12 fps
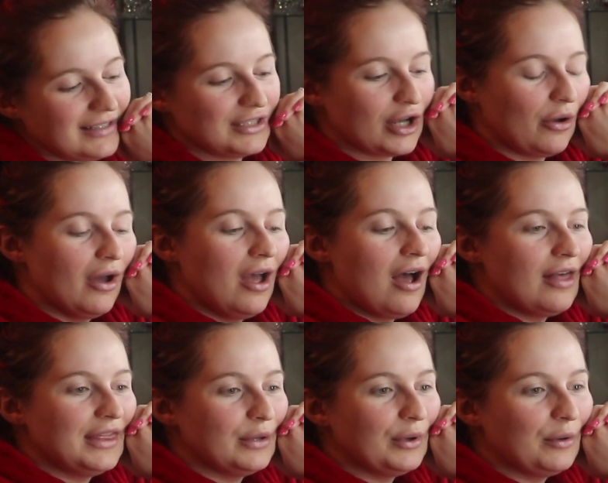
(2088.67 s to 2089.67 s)
so
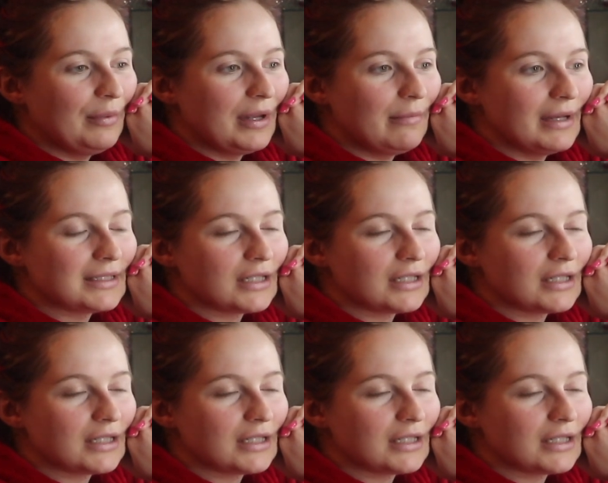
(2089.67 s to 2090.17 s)
there will be bits.